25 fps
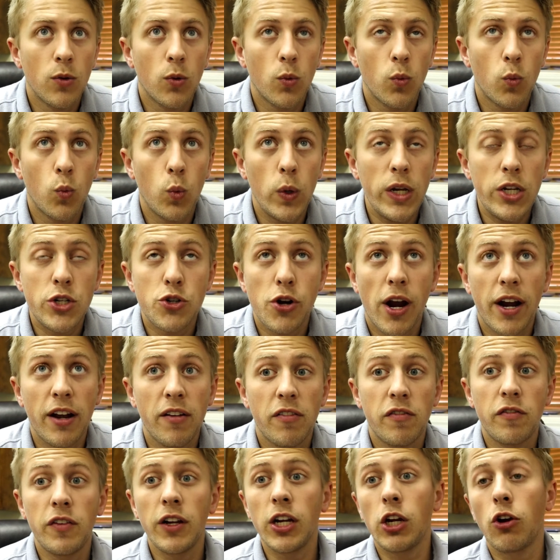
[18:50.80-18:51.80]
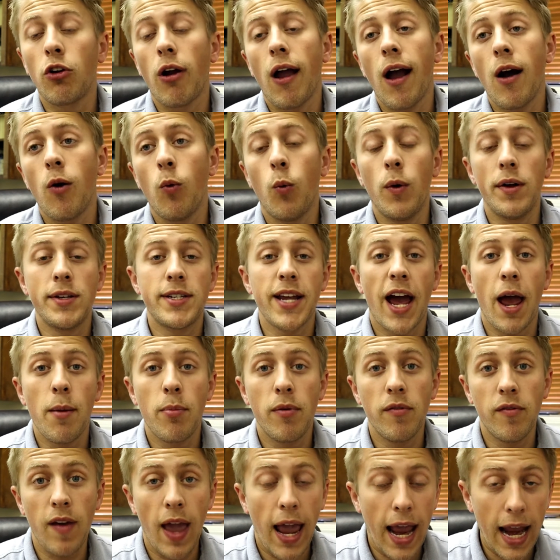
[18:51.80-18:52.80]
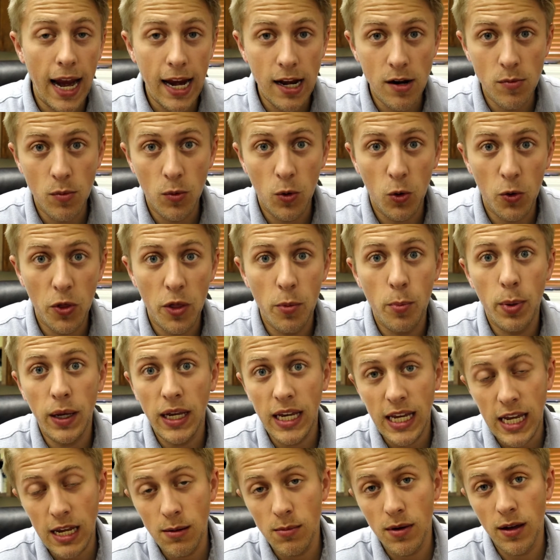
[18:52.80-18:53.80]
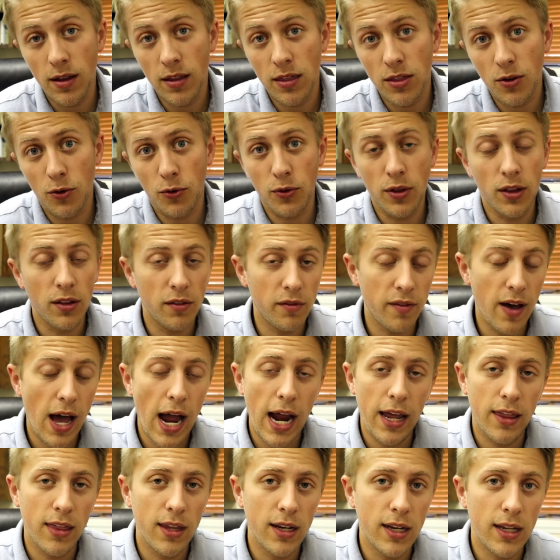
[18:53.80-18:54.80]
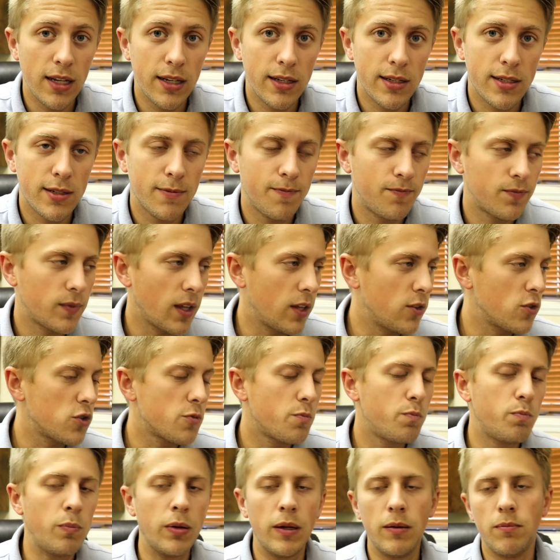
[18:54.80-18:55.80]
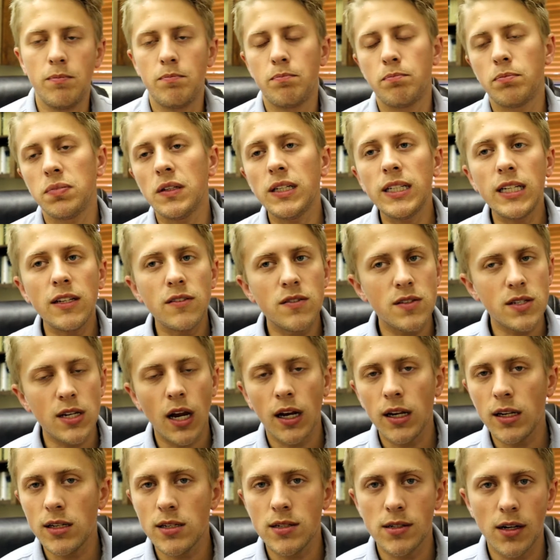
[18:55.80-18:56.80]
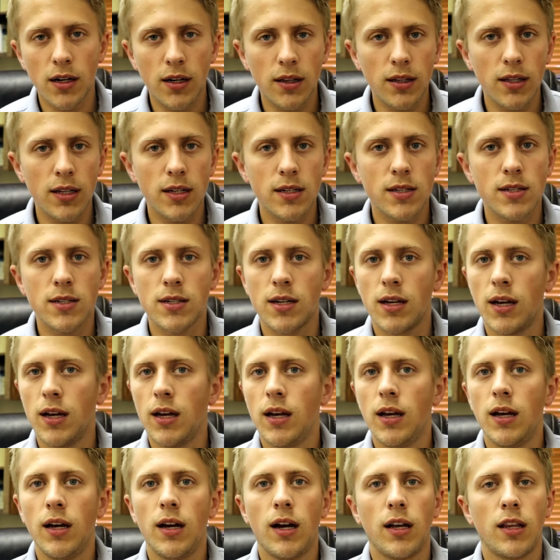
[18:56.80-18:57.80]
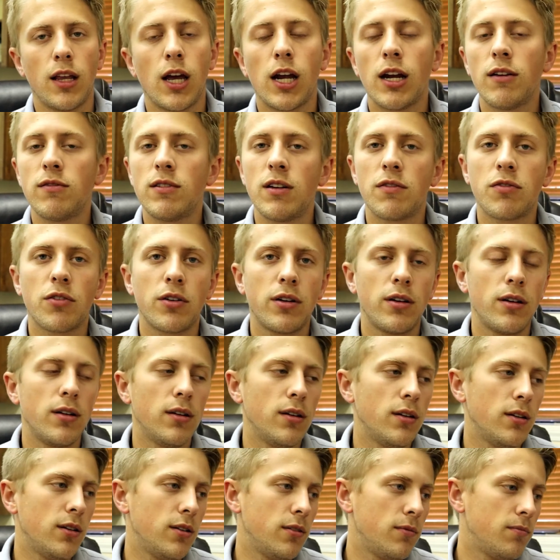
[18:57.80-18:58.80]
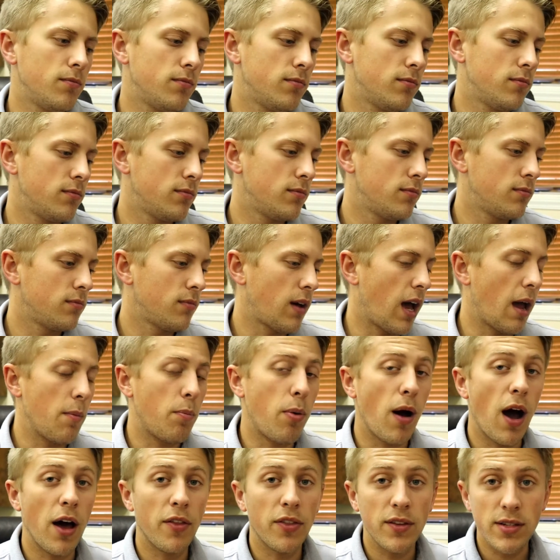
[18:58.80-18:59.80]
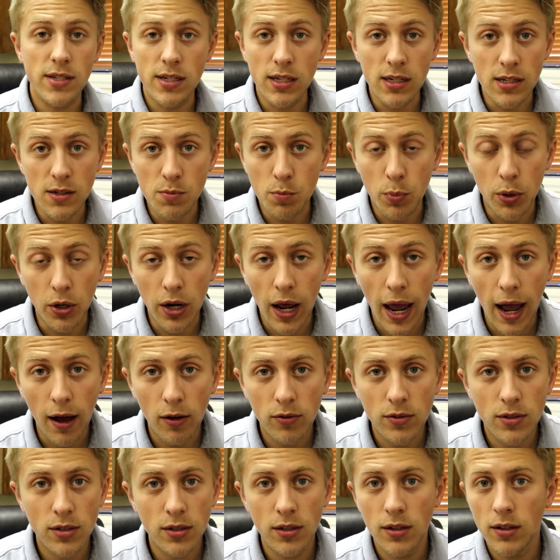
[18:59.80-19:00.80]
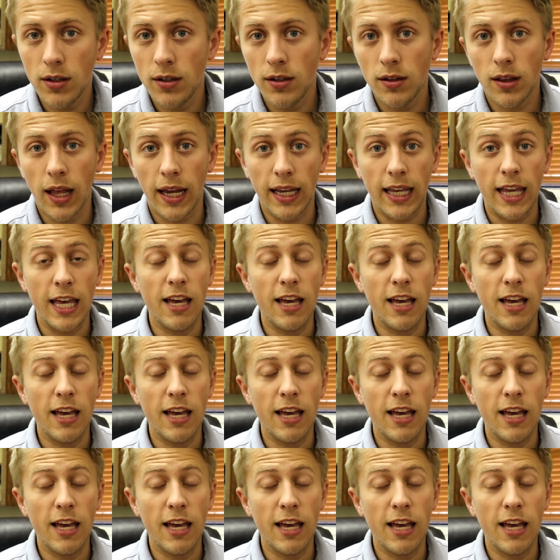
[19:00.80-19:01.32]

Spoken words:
we try to figure out what type of animal the Behemoth or the Leviathan is. And there's been plenty of studies done on this. A lot of different hypotheses put out, like